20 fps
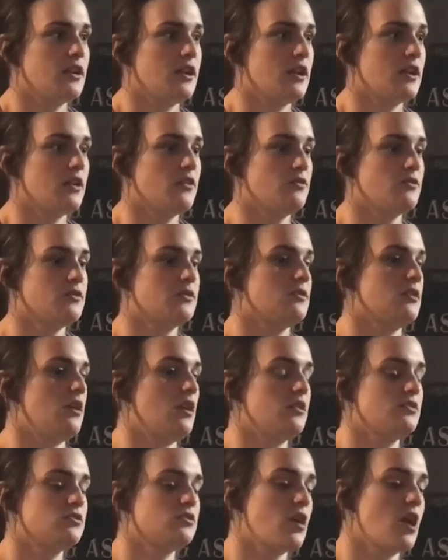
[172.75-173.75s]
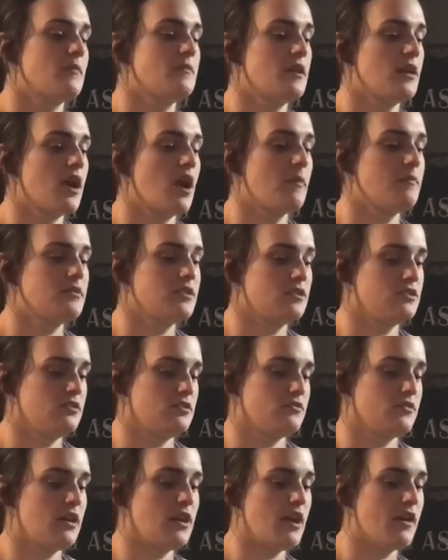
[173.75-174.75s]
Like, it was the Strongman
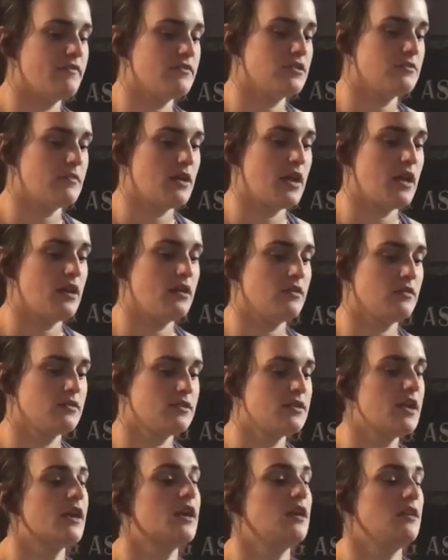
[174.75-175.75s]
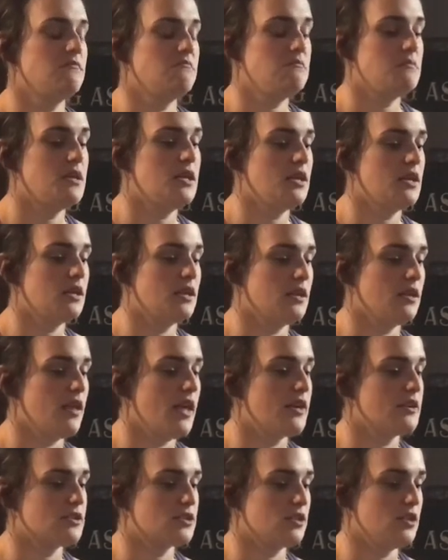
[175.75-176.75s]
competition right after my 2nd meet
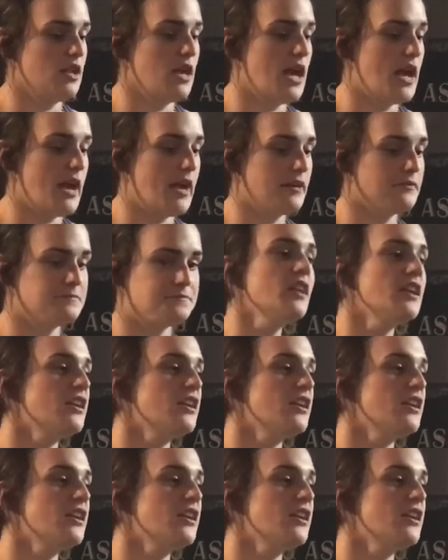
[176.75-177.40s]
last July.